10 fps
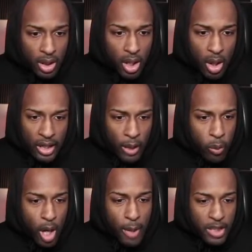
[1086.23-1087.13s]
Okay,
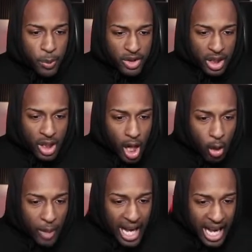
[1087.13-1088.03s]
where am I supposed to go,
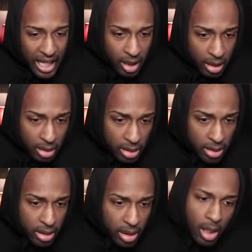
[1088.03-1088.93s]
man?
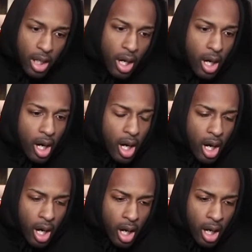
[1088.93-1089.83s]

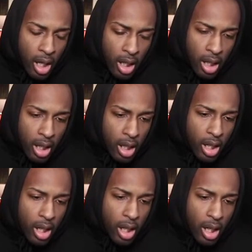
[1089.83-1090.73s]
Uh,
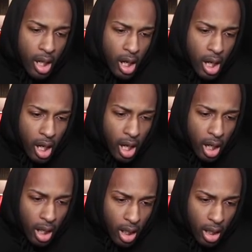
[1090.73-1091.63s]

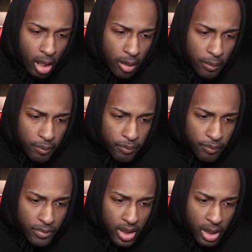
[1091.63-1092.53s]
uh,
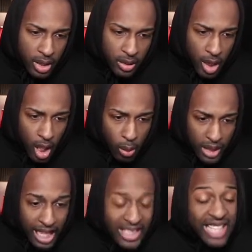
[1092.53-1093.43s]
no,
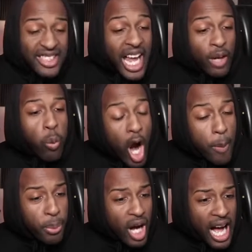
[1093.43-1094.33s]
not that dang one
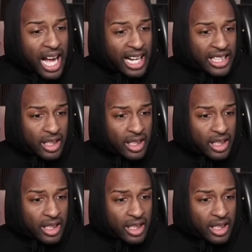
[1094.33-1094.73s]
block!